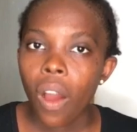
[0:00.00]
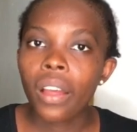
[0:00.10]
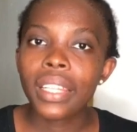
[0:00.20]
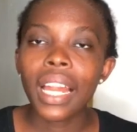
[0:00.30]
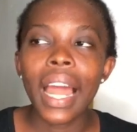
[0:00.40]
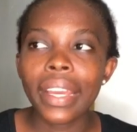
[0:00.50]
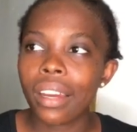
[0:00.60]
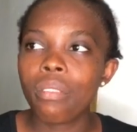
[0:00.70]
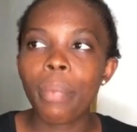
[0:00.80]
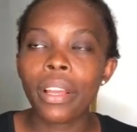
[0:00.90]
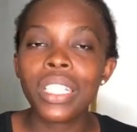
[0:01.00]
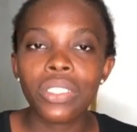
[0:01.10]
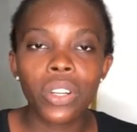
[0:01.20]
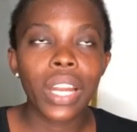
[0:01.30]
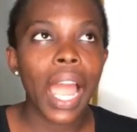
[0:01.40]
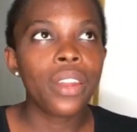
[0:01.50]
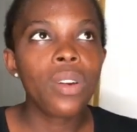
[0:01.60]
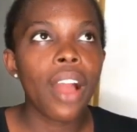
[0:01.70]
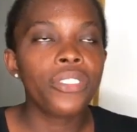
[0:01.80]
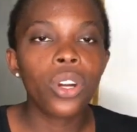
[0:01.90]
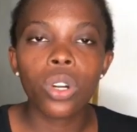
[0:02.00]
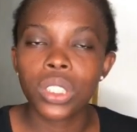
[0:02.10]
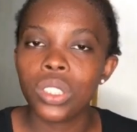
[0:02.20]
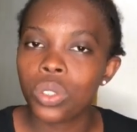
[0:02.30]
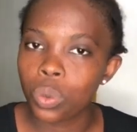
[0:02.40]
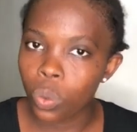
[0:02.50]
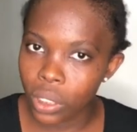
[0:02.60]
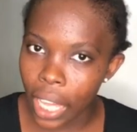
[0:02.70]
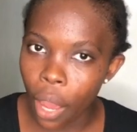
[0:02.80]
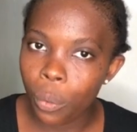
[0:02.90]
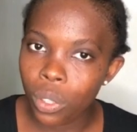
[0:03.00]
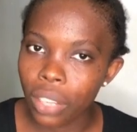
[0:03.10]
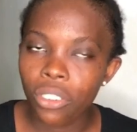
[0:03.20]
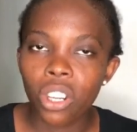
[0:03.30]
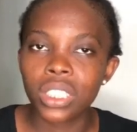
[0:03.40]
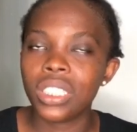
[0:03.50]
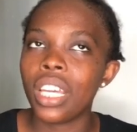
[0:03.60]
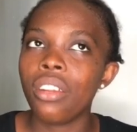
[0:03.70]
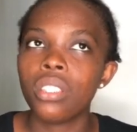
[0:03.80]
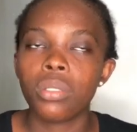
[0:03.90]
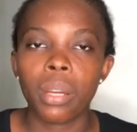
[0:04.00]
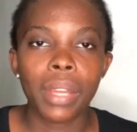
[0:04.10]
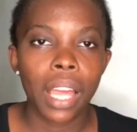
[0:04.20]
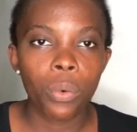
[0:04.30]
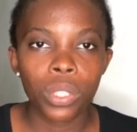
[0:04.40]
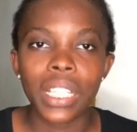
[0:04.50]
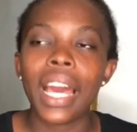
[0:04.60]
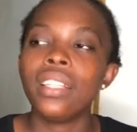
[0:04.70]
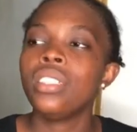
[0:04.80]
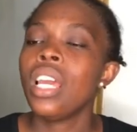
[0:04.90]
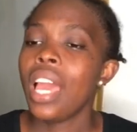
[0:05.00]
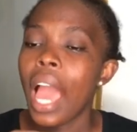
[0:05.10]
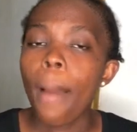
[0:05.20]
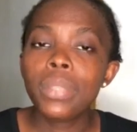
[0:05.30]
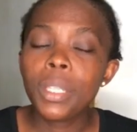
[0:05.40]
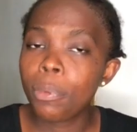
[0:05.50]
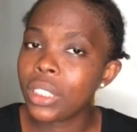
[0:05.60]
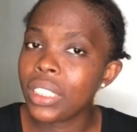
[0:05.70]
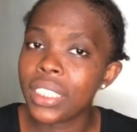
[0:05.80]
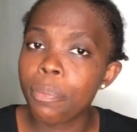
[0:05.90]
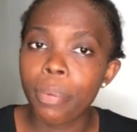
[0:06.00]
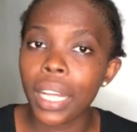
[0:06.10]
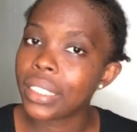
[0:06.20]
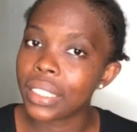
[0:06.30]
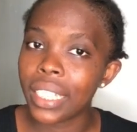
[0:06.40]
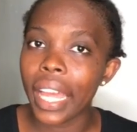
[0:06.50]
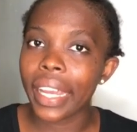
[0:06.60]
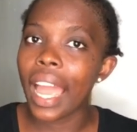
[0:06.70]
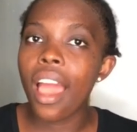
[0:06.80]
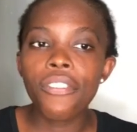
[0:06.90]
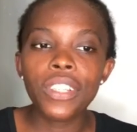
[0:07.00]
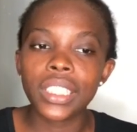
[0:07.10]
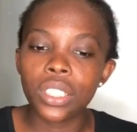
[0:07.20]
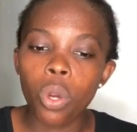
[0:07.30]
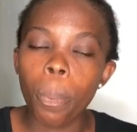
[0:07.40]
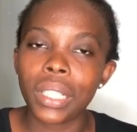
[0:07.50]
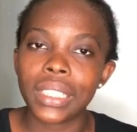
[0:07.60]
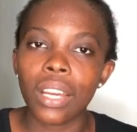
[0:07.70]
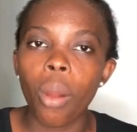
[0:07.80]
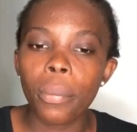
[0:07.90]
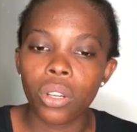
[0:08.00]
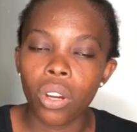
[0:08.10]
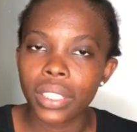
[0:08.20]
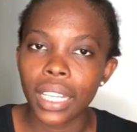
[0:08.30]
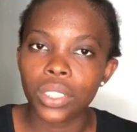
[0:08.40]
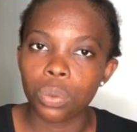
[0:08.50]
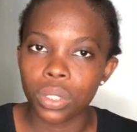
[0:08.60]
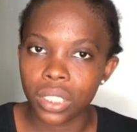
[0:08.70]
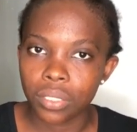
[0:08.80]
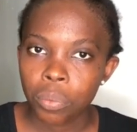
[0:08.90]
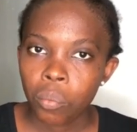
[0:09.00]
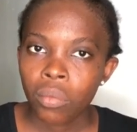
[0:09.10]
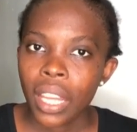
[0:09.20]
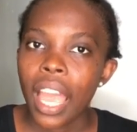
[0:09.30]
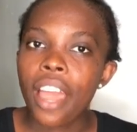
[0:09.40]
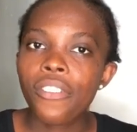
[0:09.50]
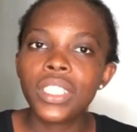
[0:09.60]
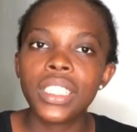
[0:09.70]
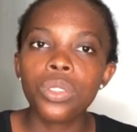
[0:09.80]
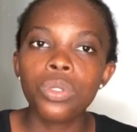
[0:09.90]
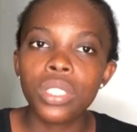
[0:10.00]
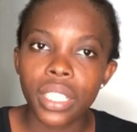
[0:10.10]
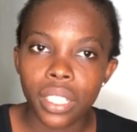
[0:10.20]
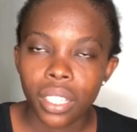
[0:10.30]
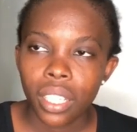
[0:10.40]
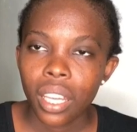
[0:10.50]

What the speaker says: Under, like, by the grace of God, I know I've not gotten to what I want. I've not gotten enough subscribers I want, and I'm still putting this in practice. Like, every single person I come in contact with every single day,